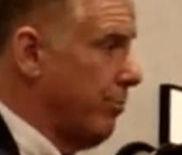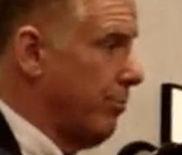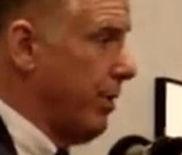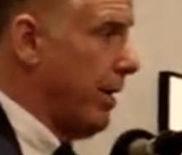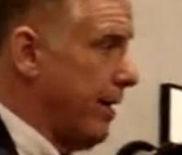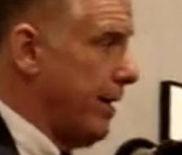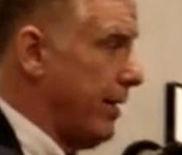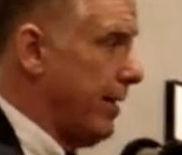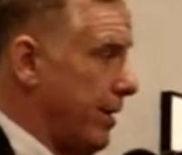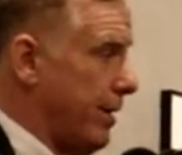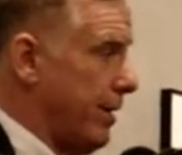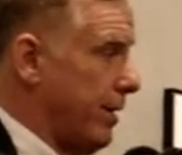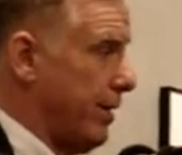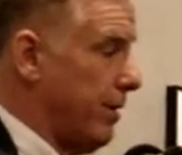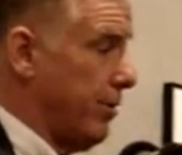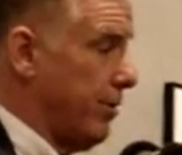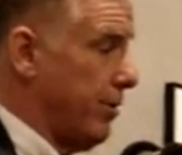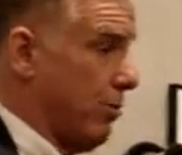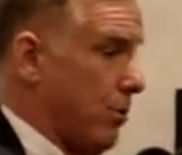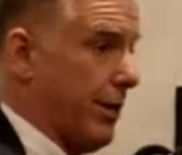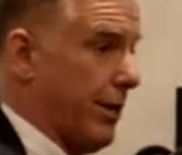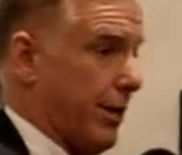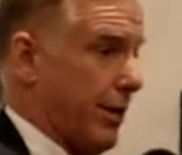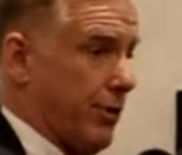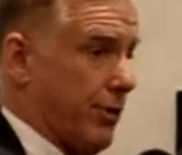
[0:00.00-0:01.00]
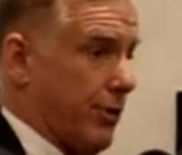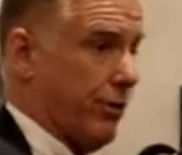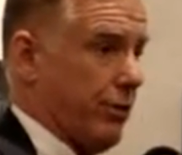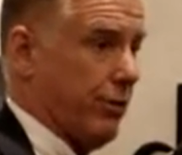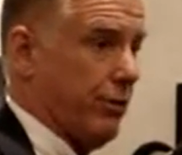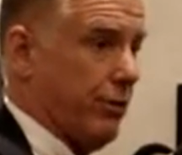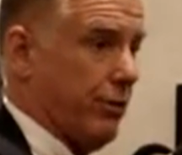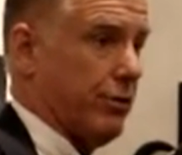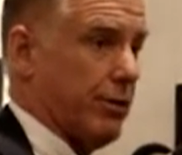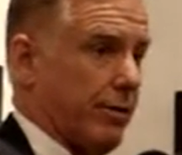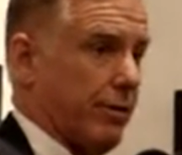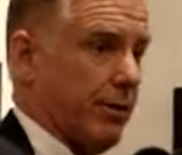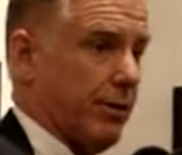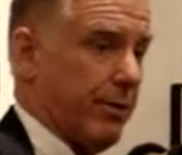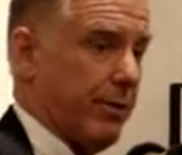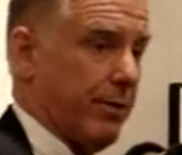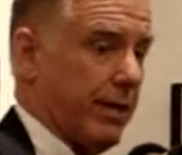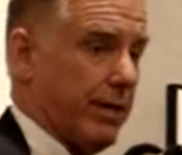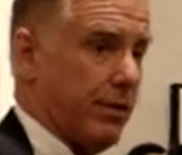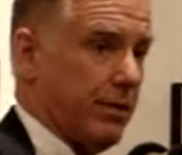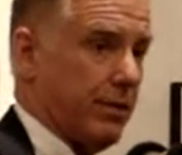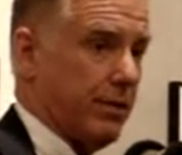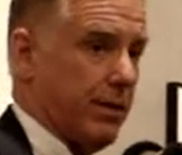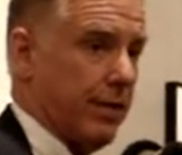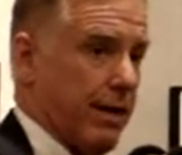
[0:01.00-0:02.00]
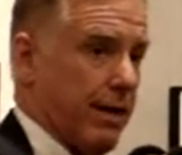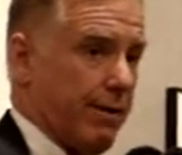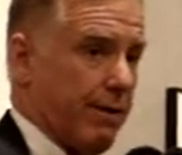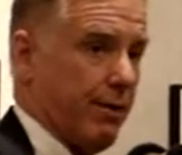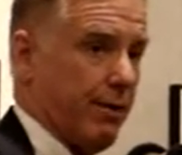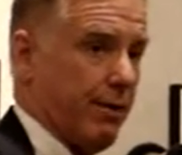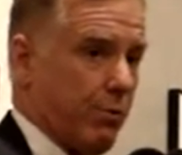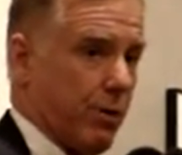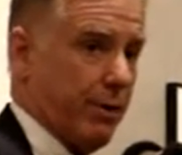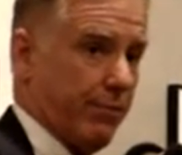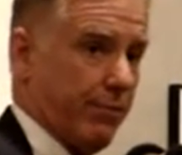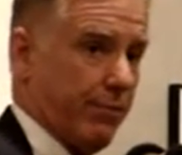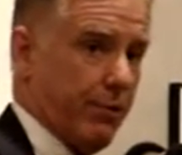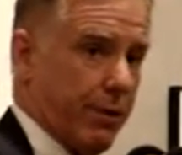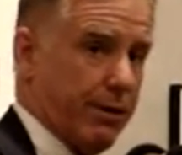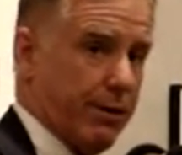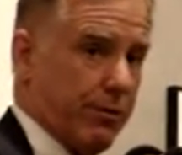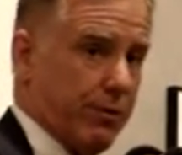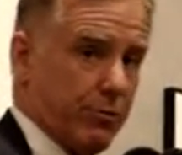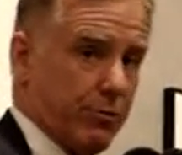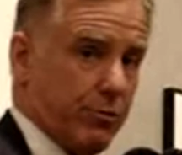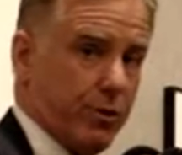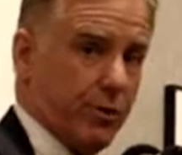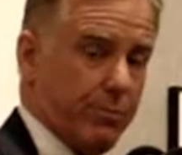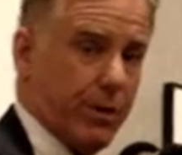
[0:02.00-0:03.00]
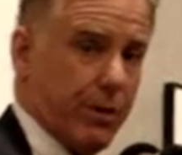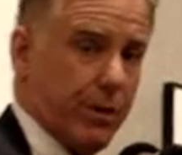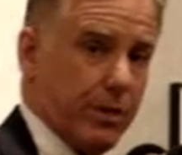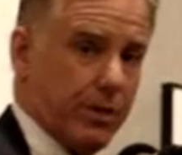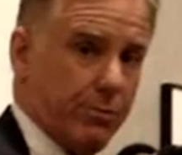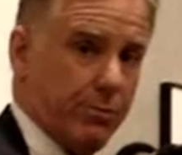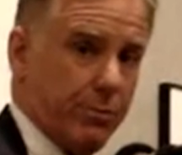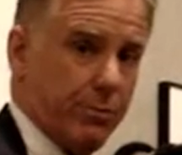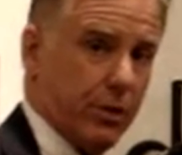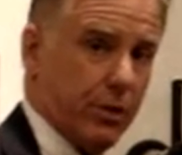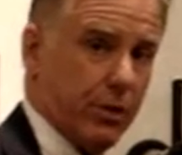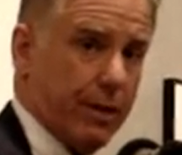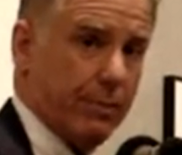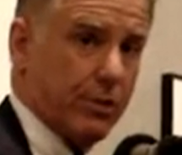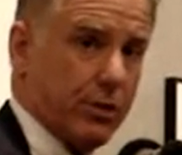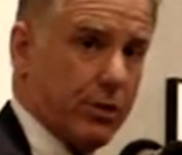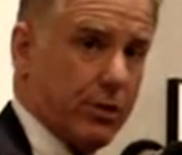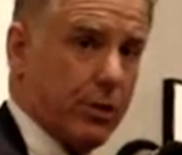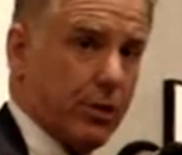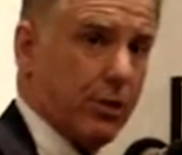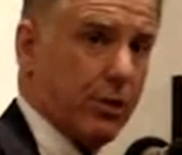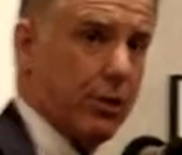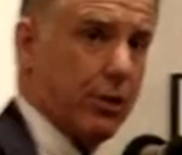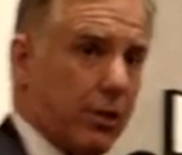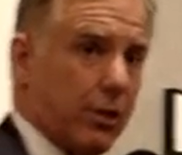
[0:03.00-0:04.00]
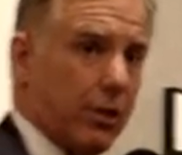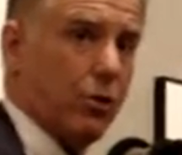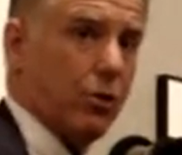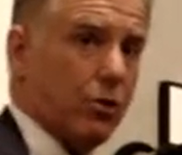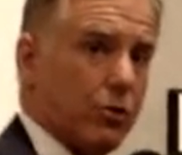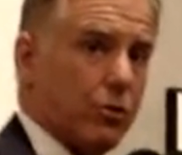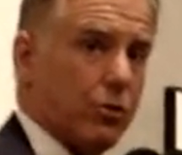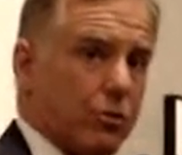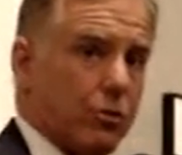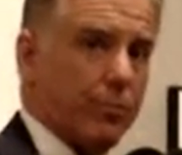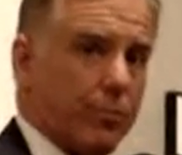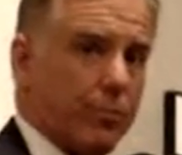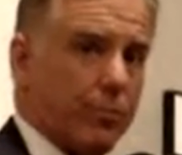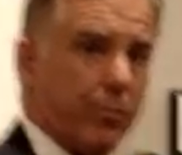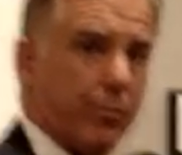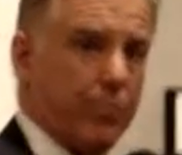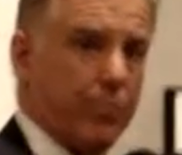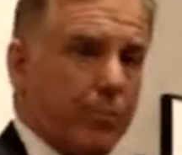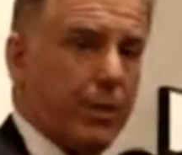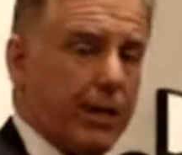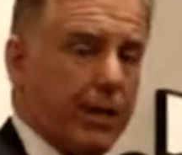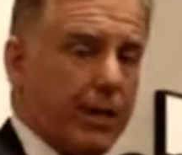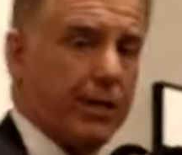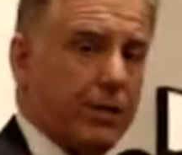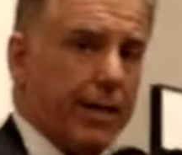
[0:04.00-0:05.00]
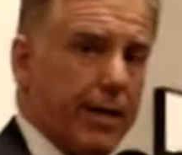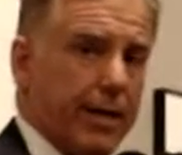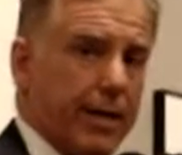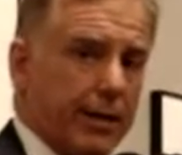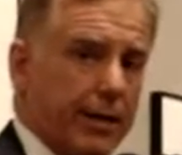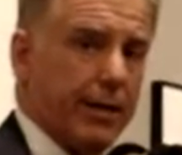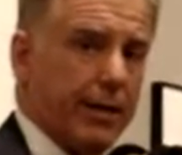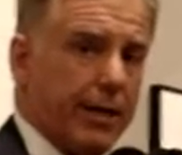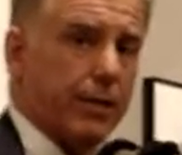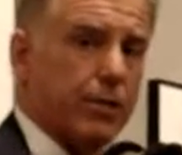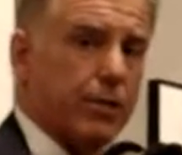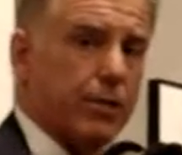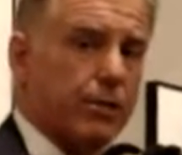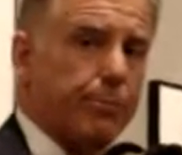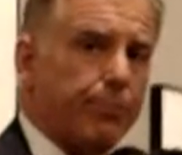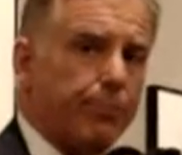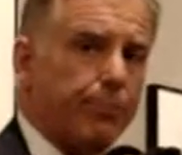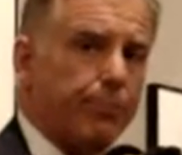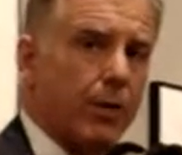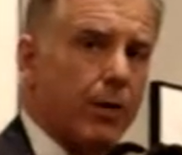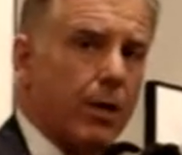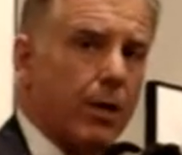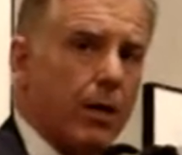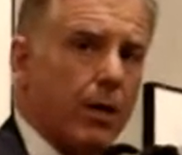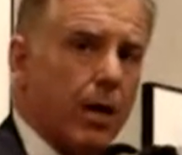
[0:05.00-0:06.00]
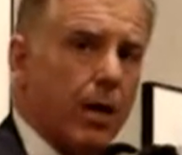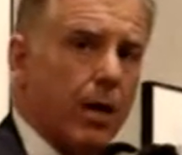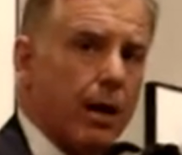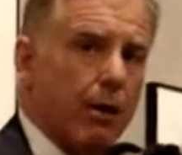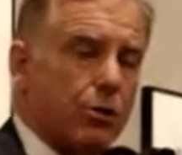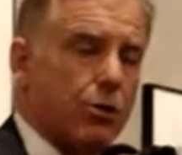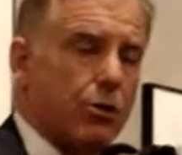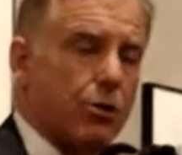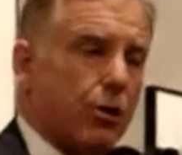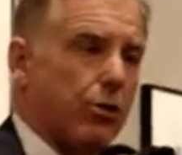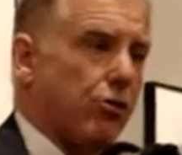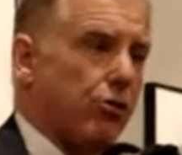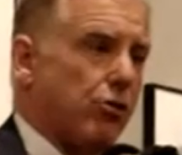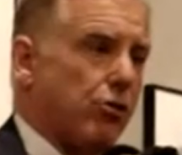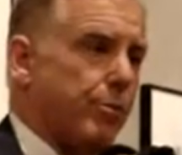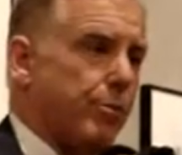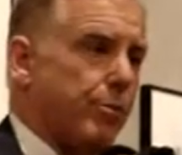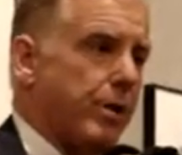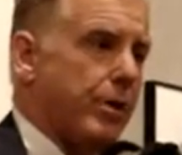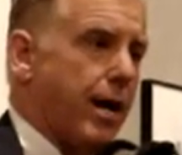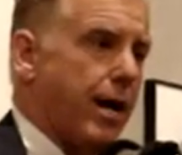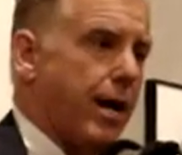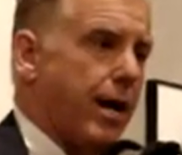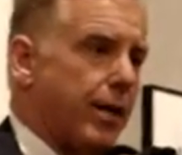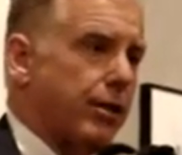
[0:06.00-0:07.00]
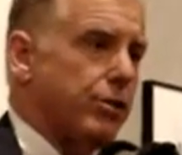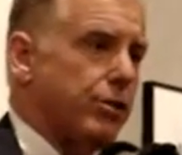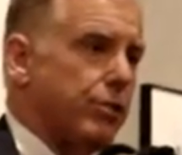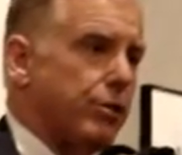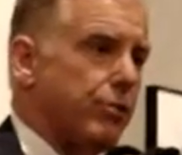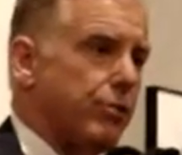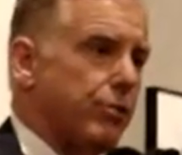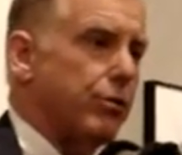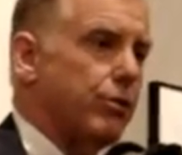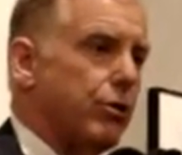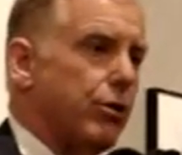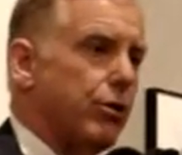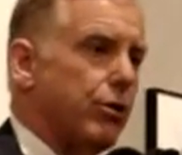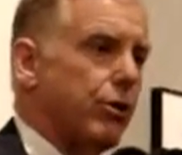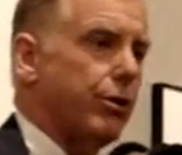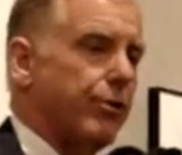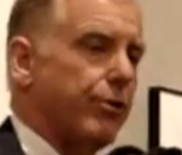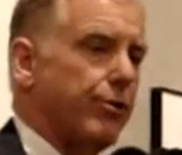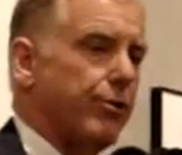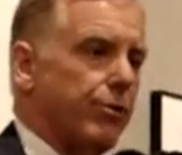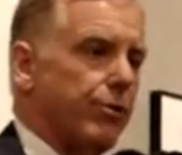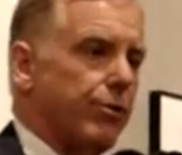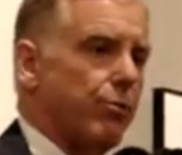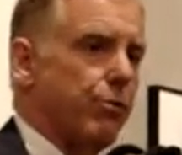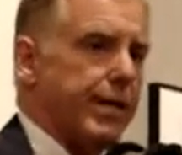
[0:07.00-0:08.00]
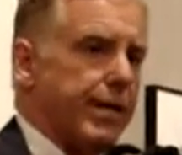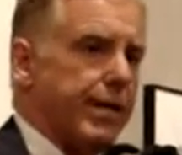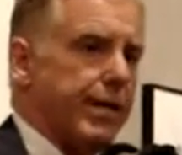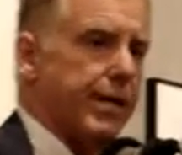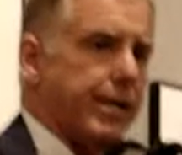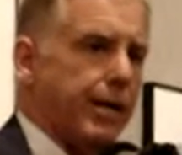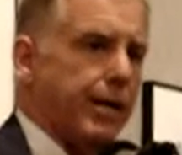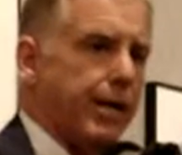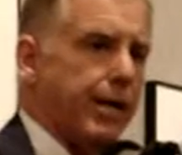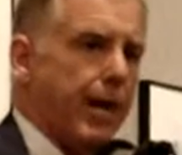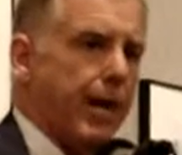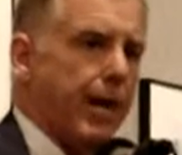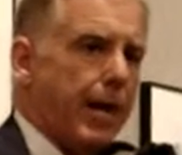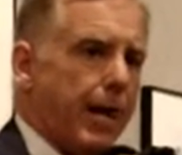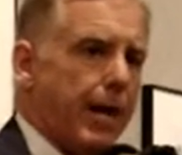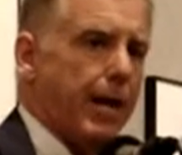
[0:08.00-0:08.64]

But in Oregon, you can do something about this, and every one of you has a responsibility. I'm just going to close by saying this. I was talking to a group of college students earlier in the week,